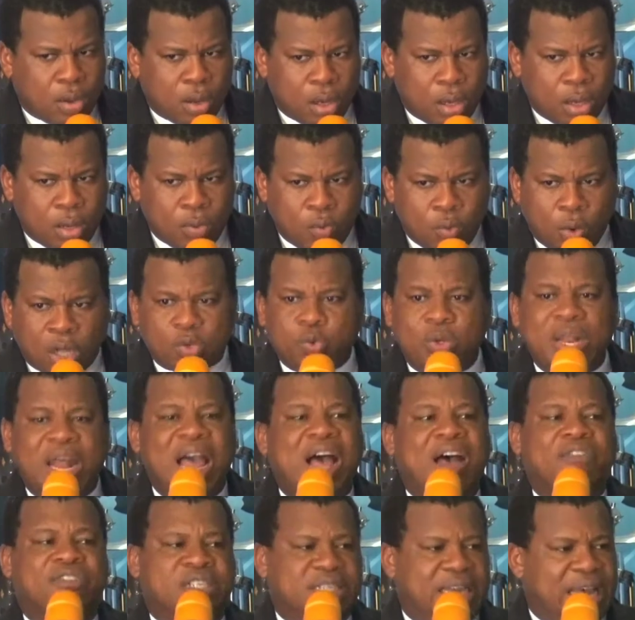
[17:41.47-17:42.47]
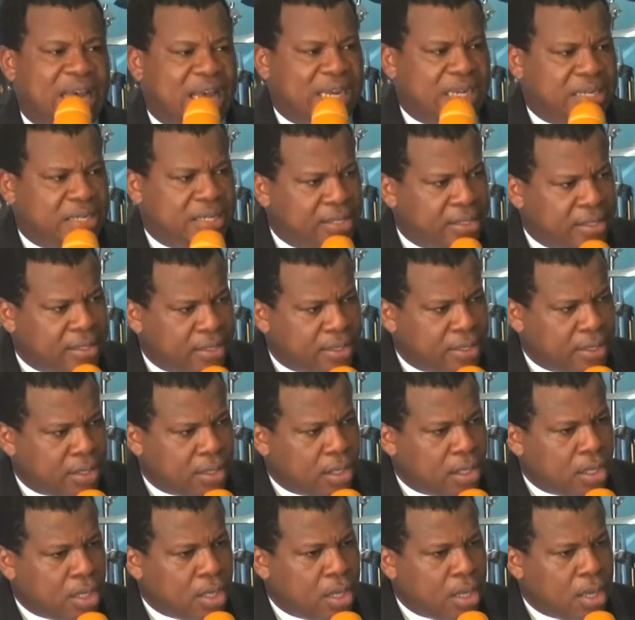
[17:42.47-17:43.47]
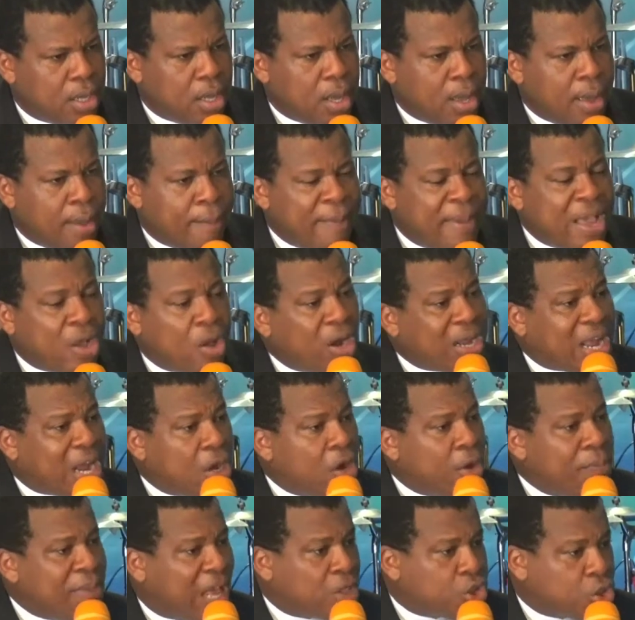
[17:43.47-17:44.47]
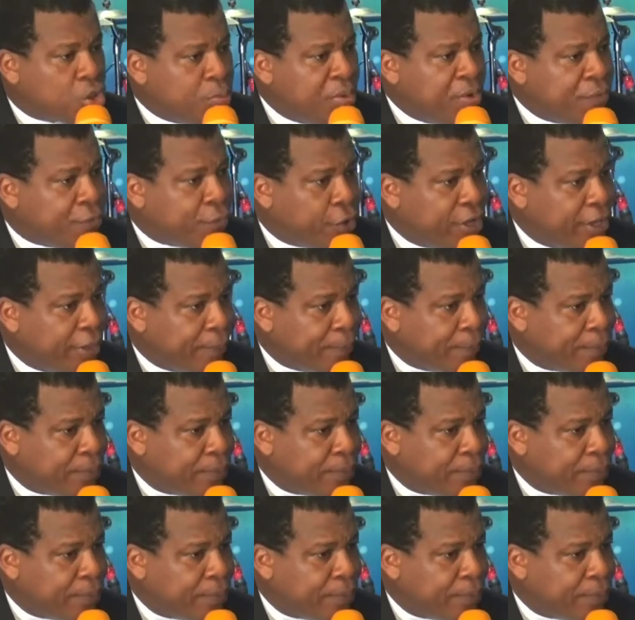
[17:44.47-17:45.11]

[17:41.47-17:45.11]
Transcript: What would I have desired? But God cannot be assuming for him.